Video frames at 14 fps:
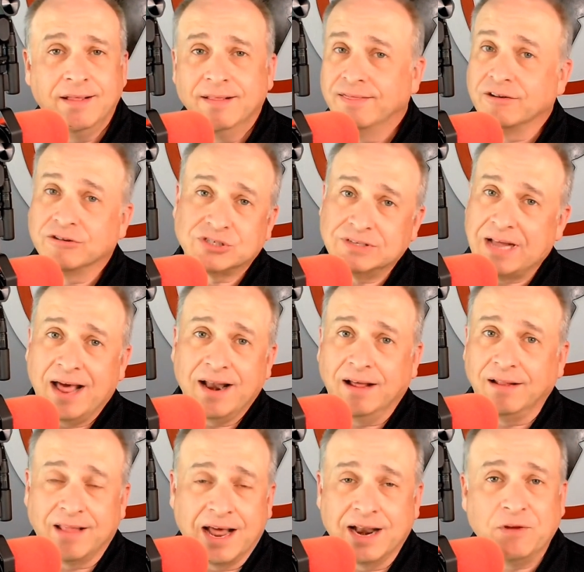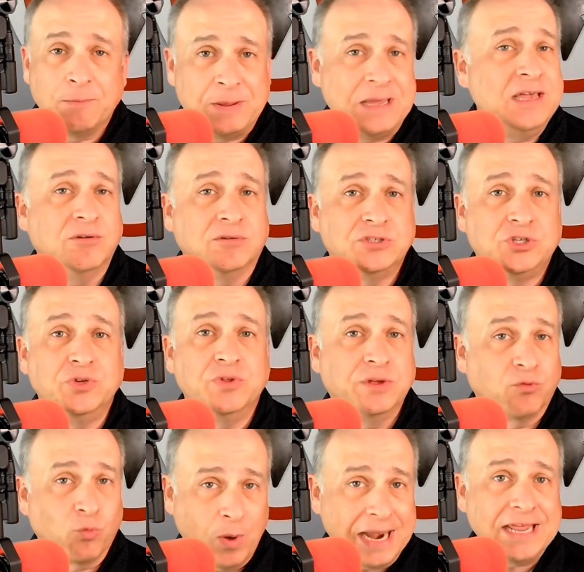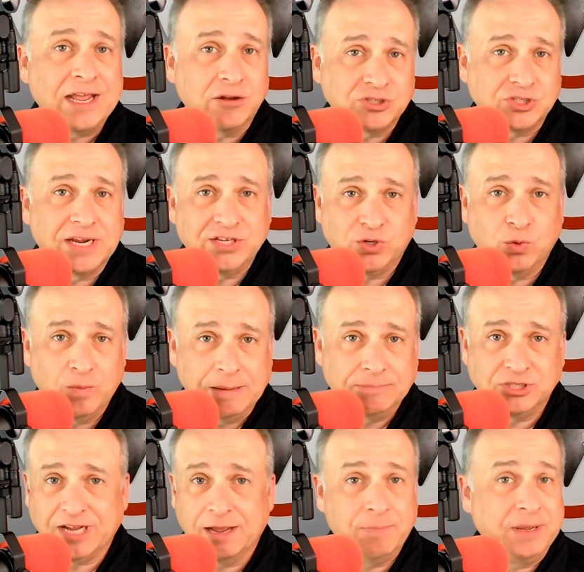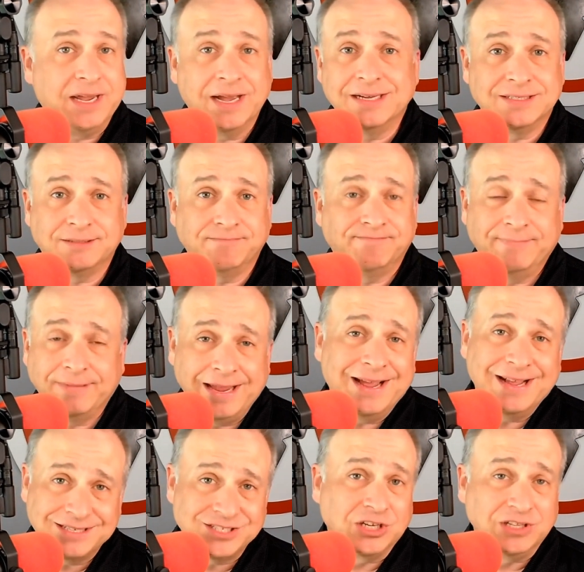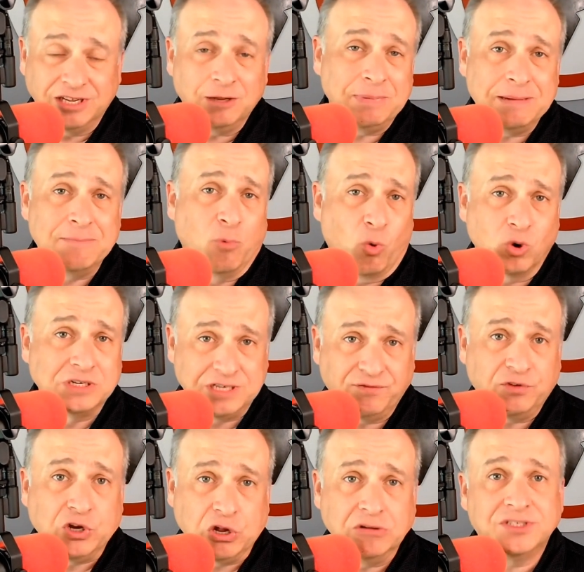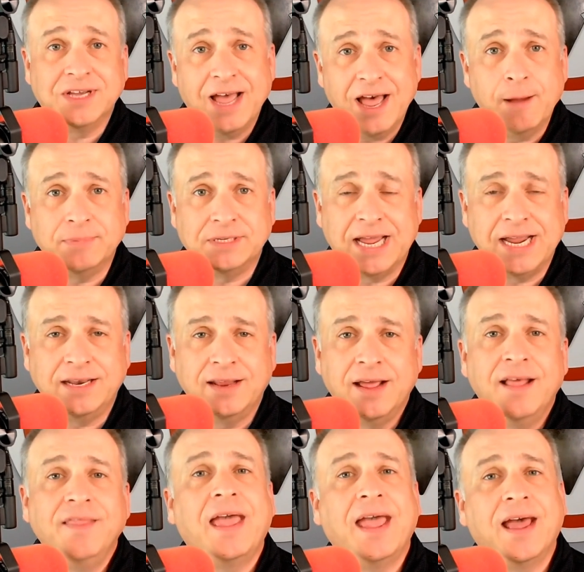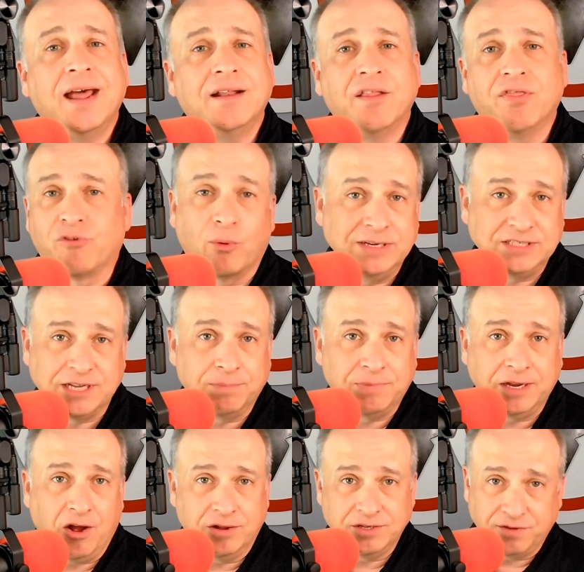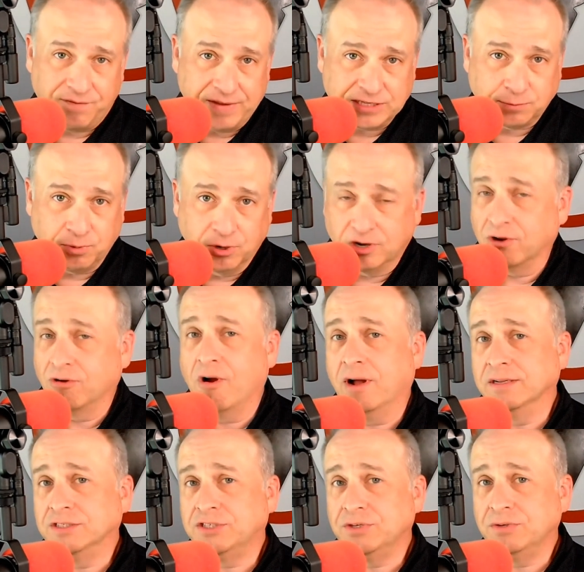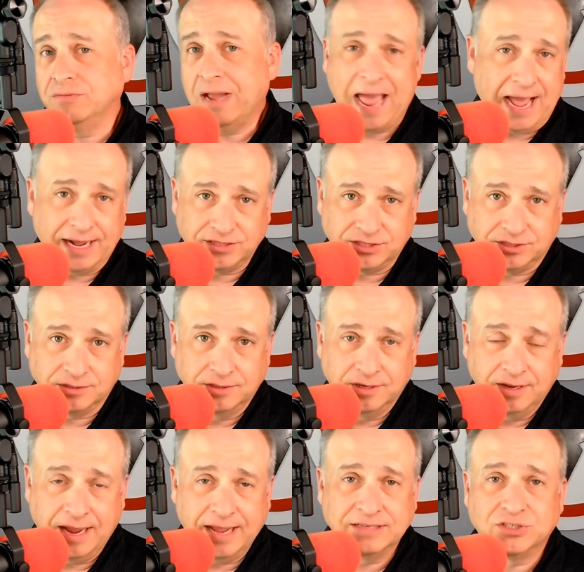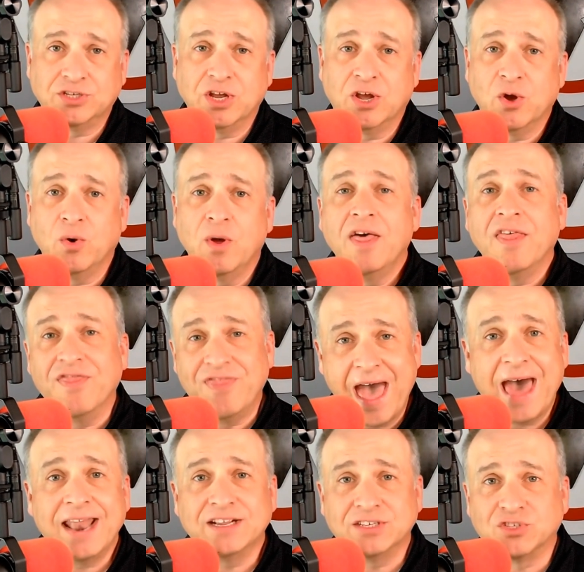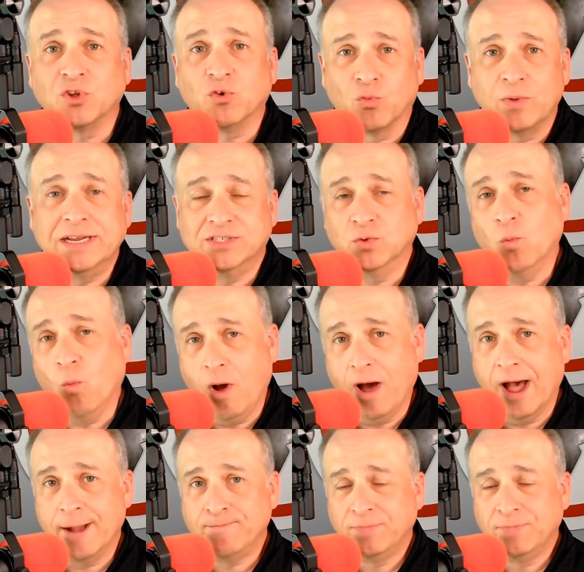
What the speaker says: there's not a lot of appeal to the radio station website because it's a little bit more difficult to update than throwing something onto Facebook or onto X. And so that is the reason why.